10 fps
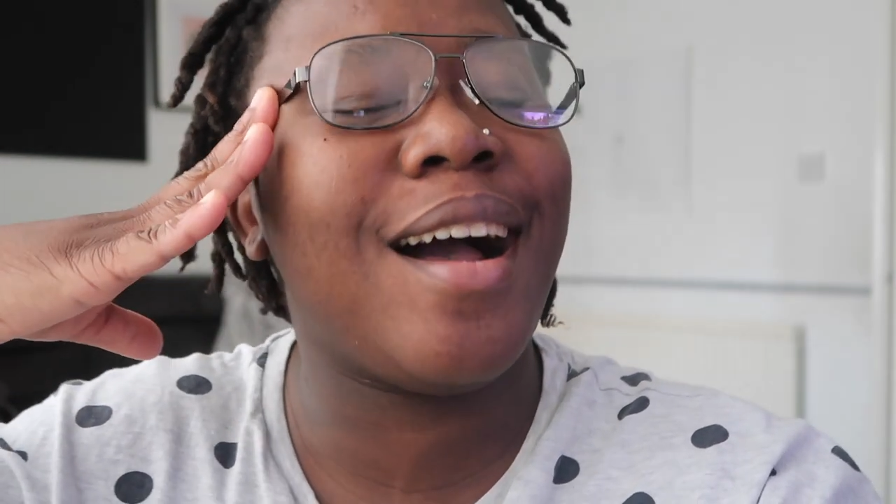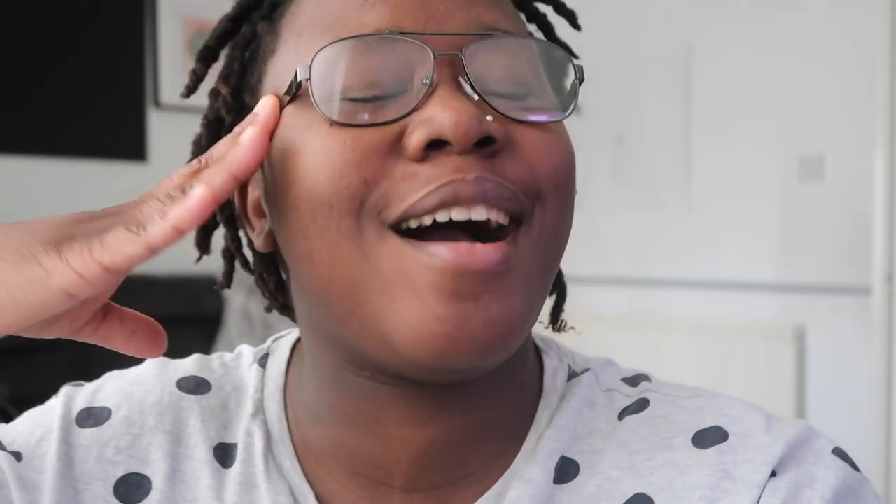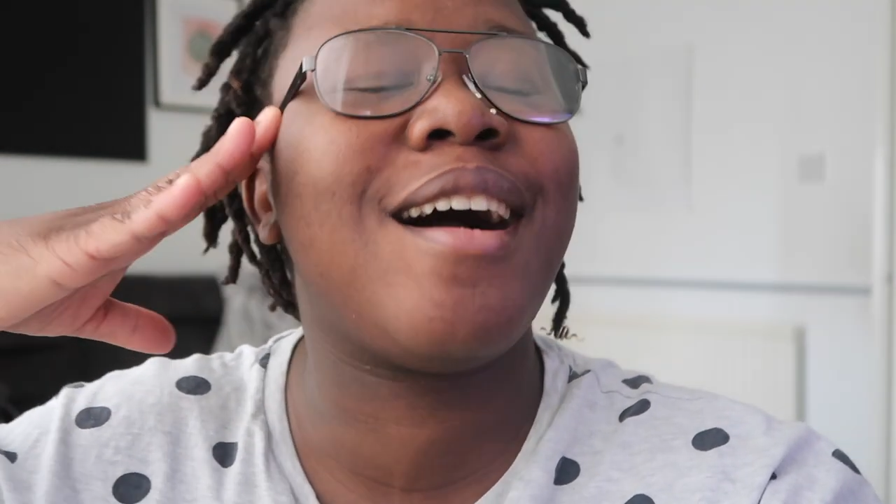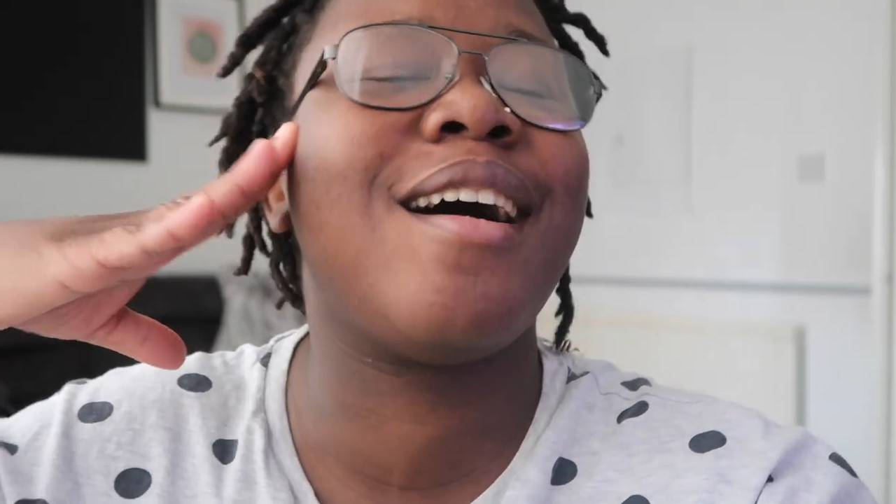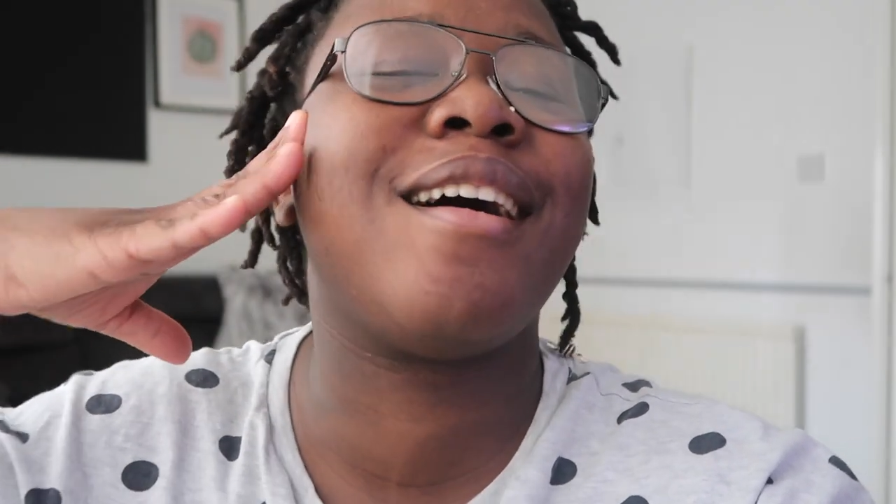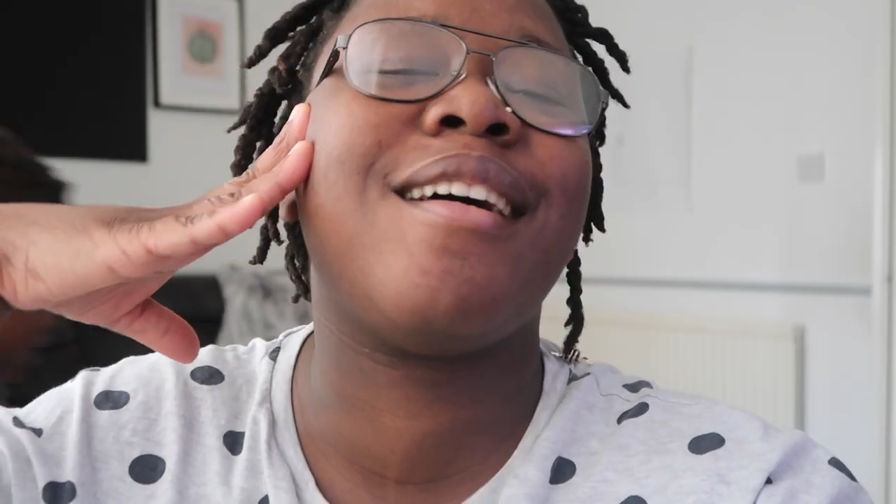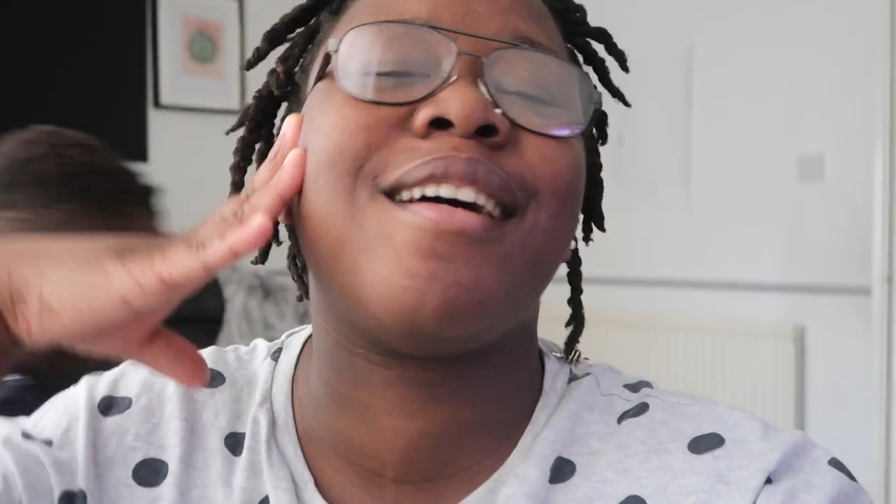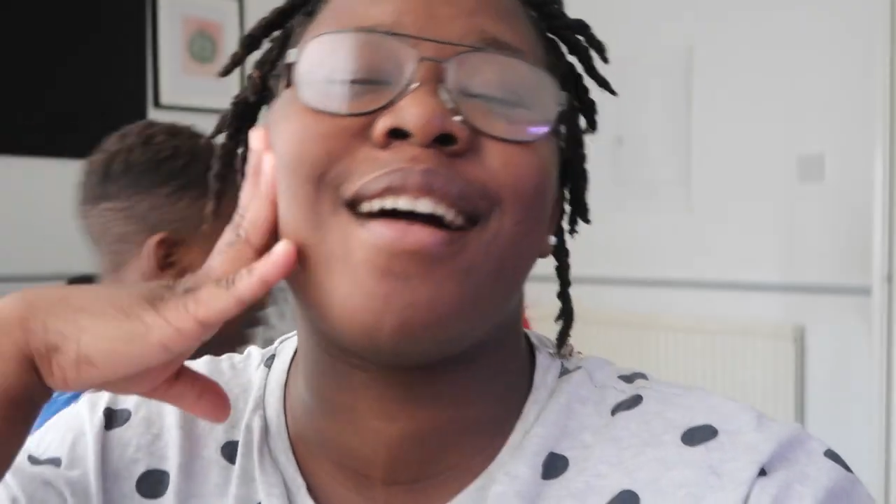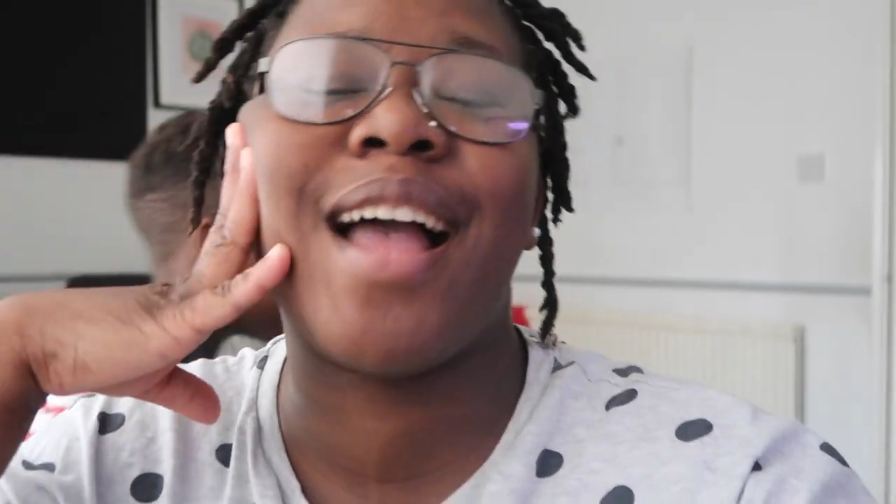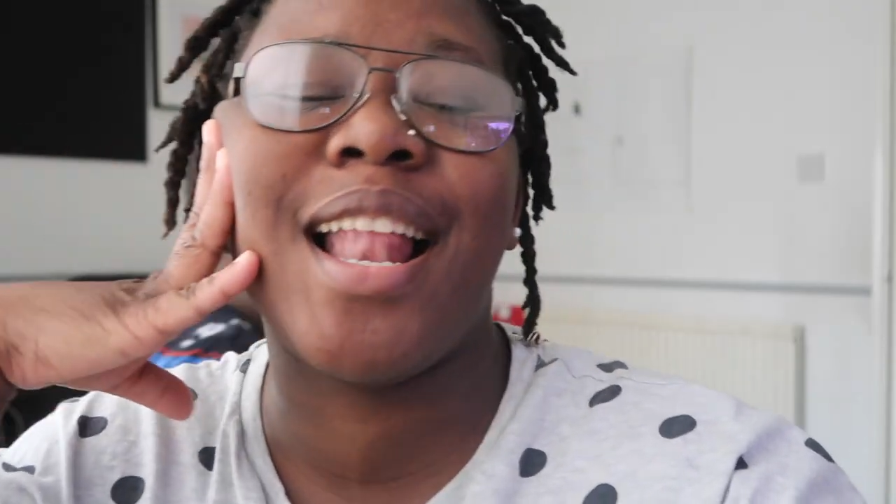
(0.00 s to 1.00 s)

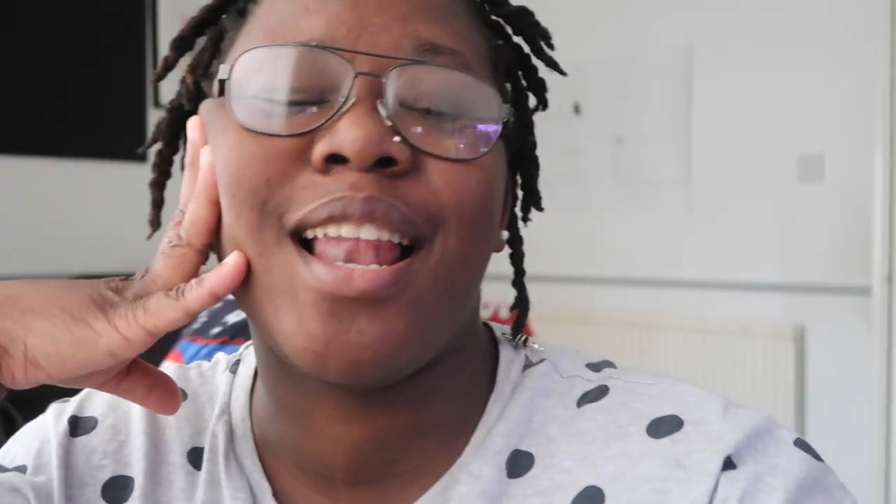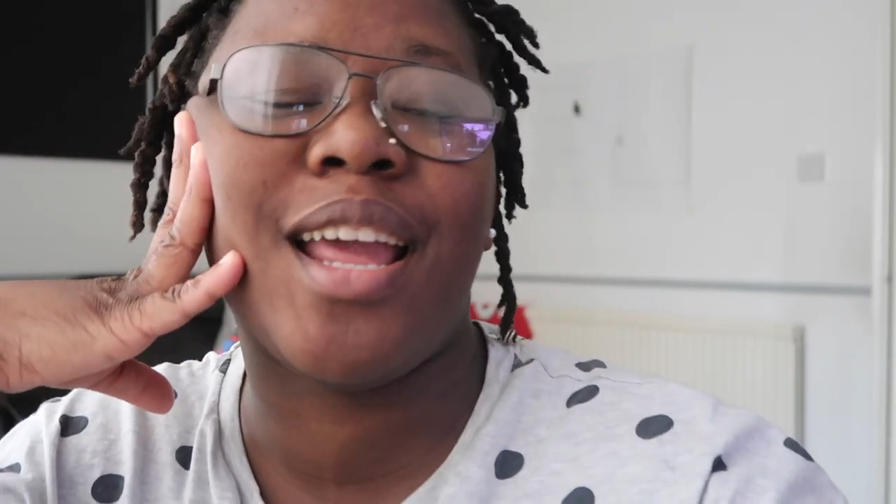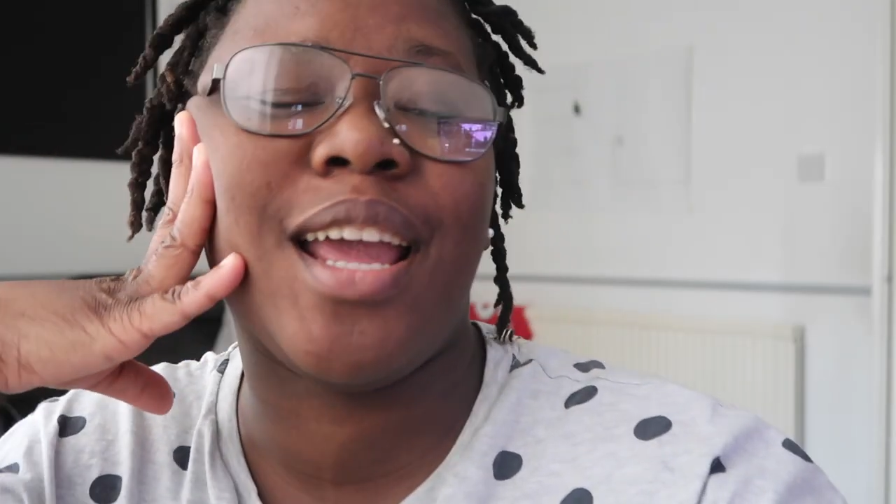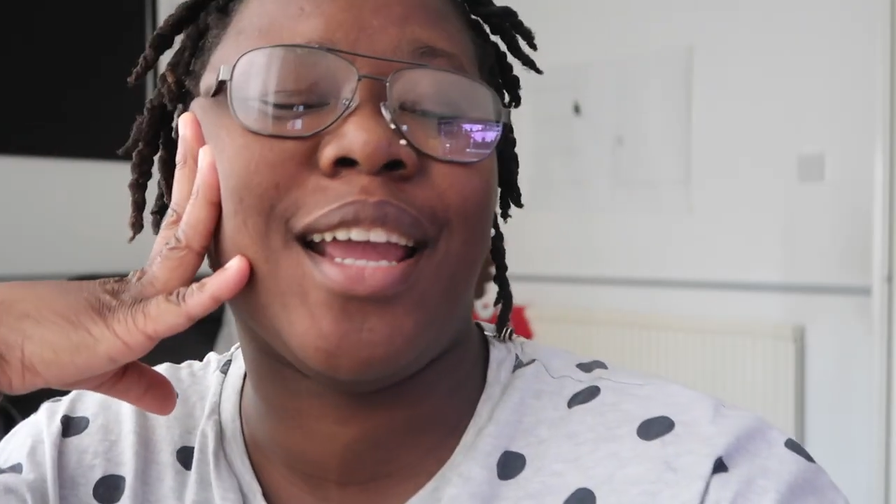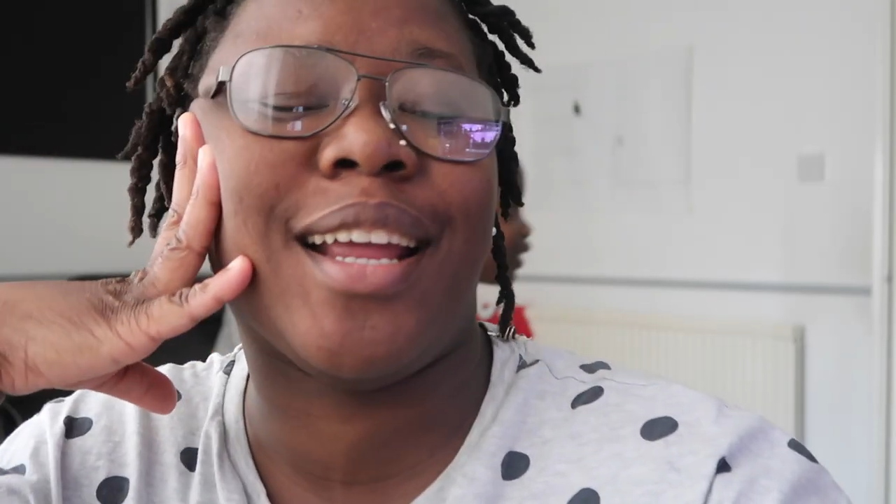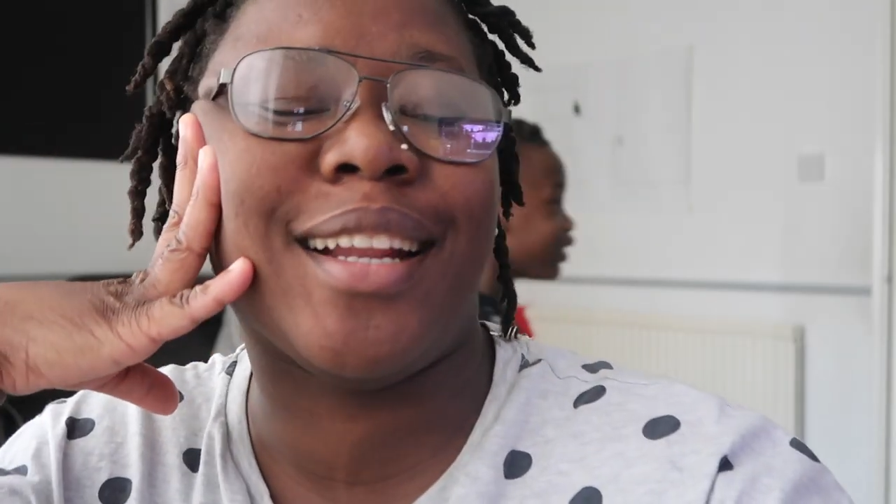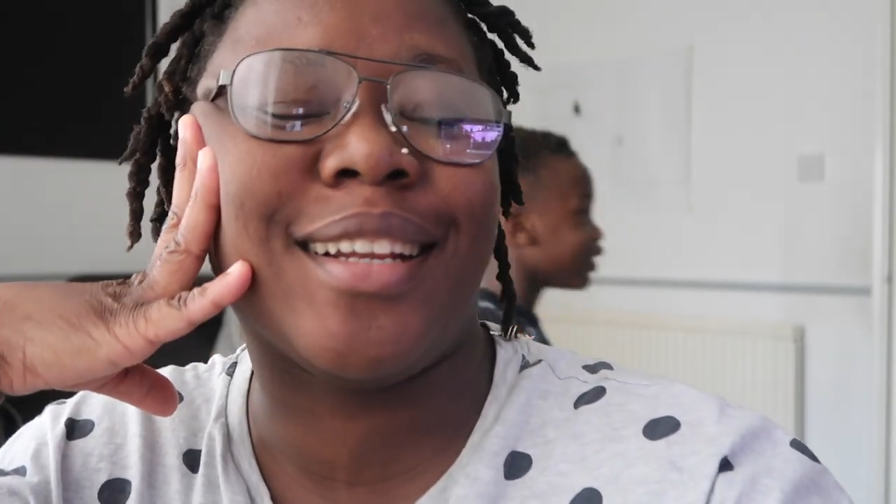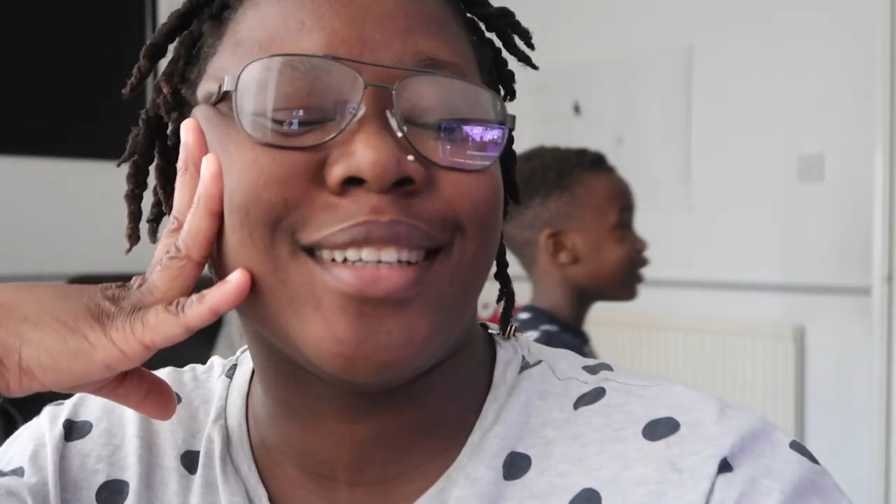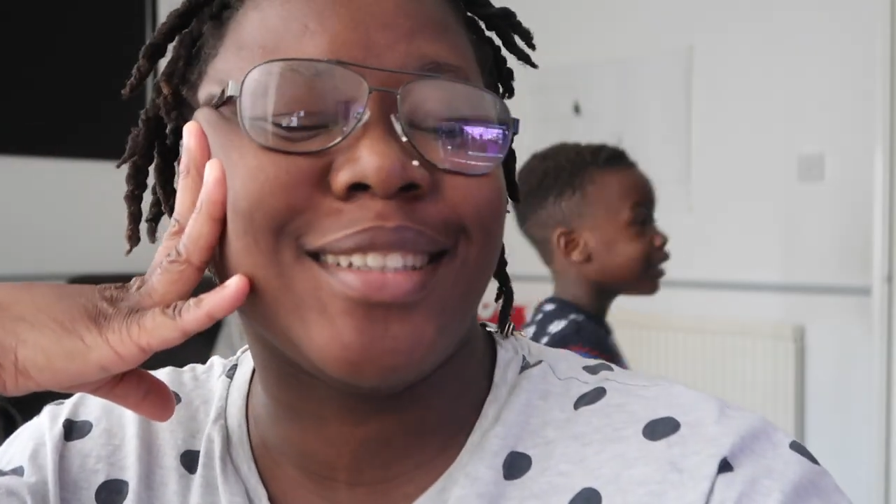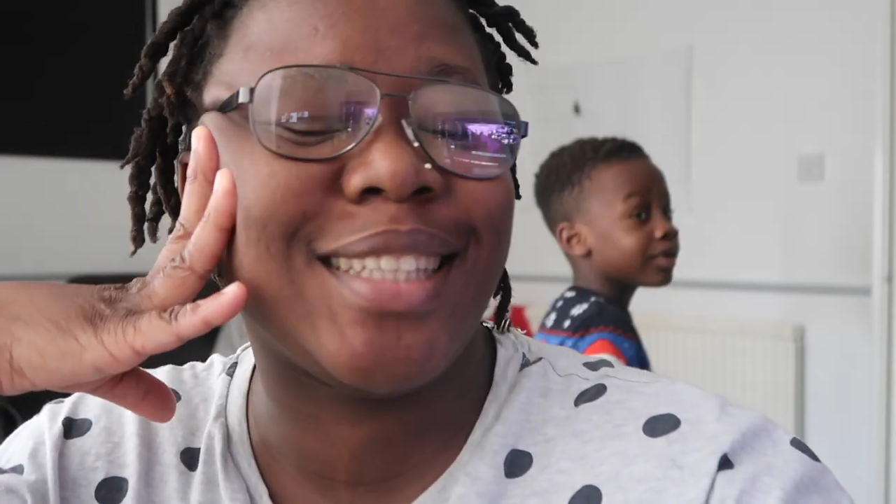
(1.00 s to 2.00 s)
Ah, Ellen.